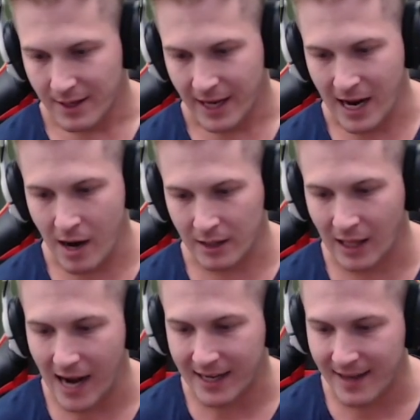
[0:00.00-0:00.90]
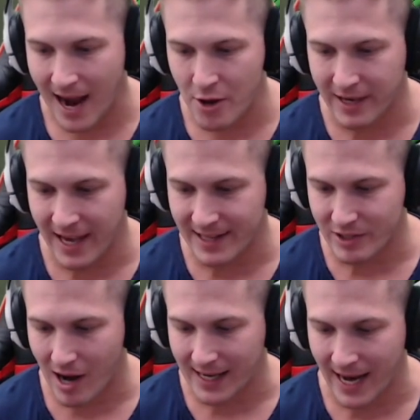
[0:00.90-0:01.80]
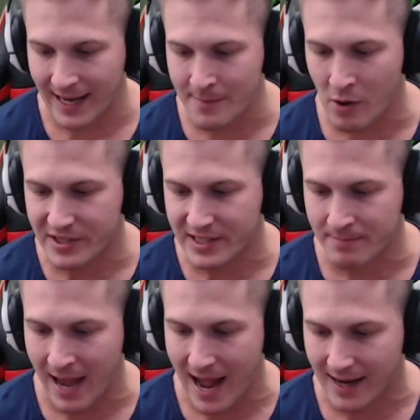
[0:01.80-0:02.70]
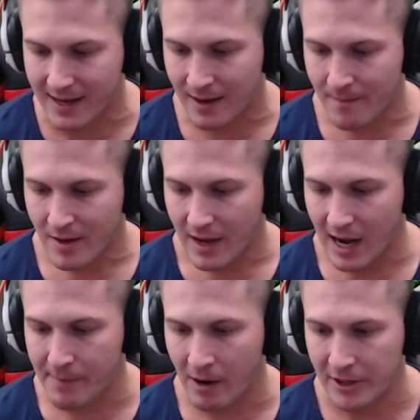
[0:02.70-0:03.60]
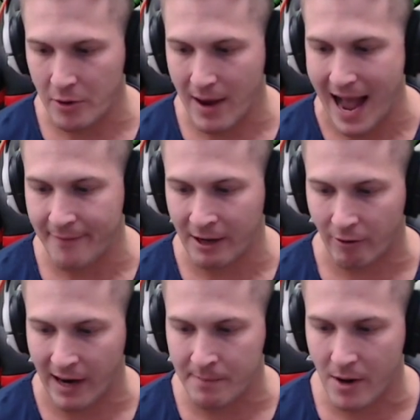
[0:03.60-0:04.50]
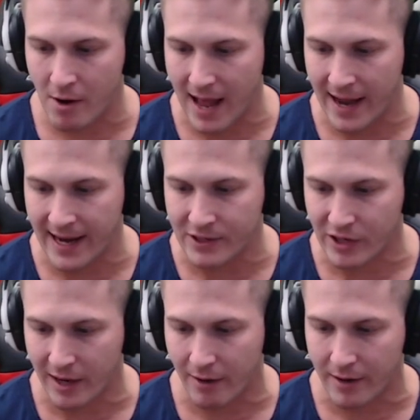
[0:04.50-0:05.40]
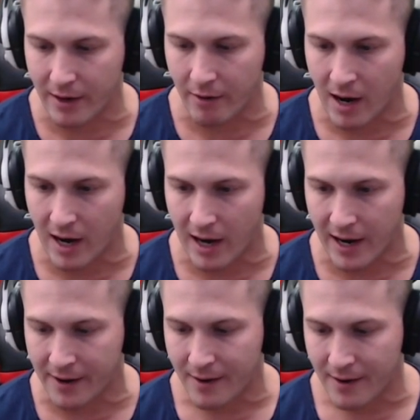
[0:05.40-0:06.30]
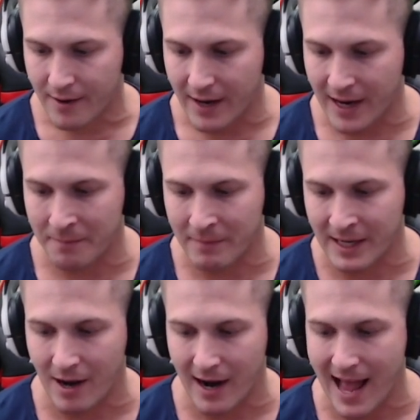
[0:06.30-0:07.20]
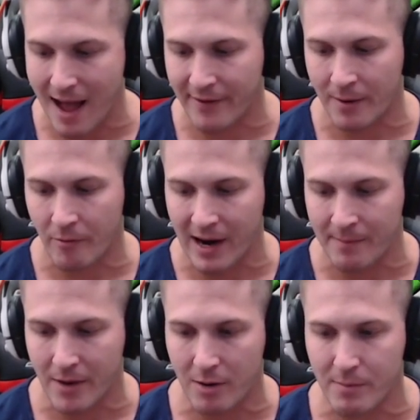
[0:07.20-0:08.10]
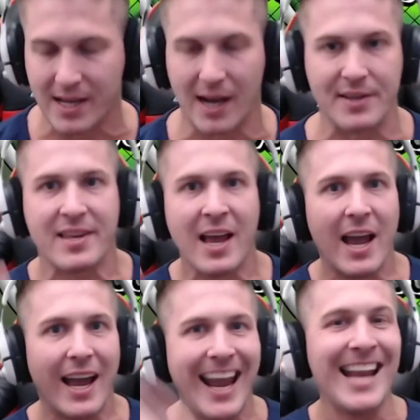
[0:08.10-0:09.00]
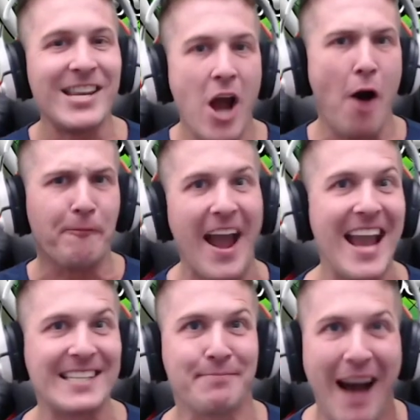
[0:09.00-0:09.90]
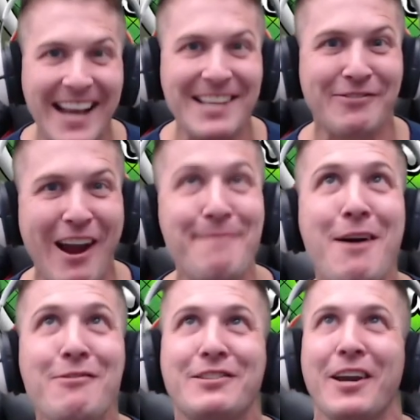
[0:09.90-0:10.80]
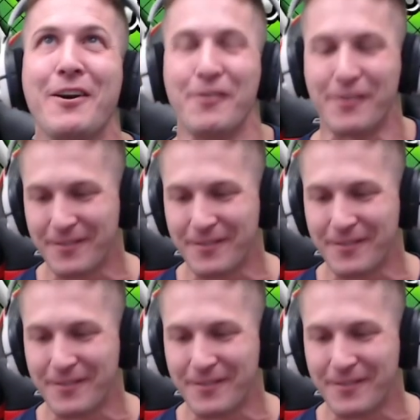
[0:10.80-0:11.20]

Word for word: Here, Luck, now you can't talk any more smack about you having rainbowed AGL Gohan and me not having him rainbowed because in your face, minus Rainbow 2!